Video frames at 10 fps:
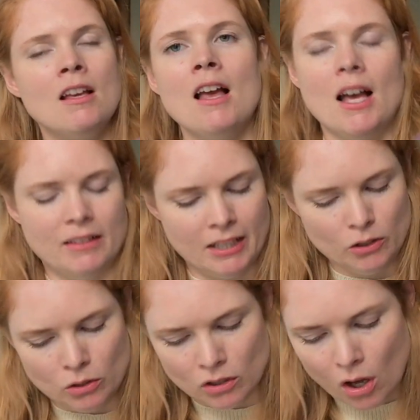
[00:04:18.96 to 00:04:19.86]
And then
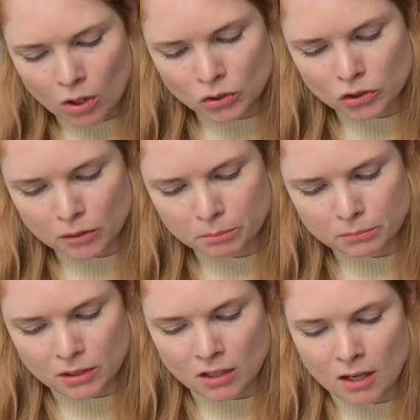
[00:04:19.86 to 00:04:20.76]
you could also
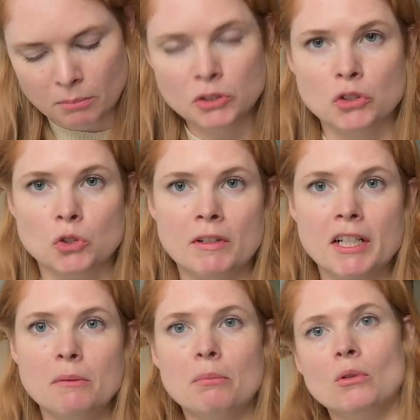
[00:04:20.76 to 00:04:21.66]
put your
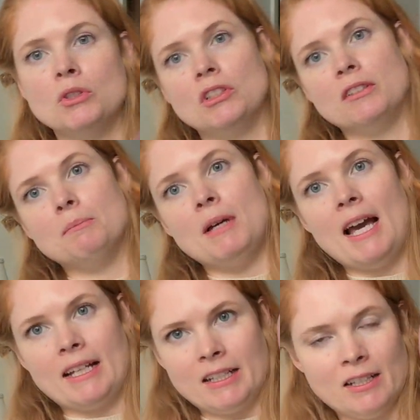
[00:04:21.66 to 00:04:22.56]
trekking poles on the bag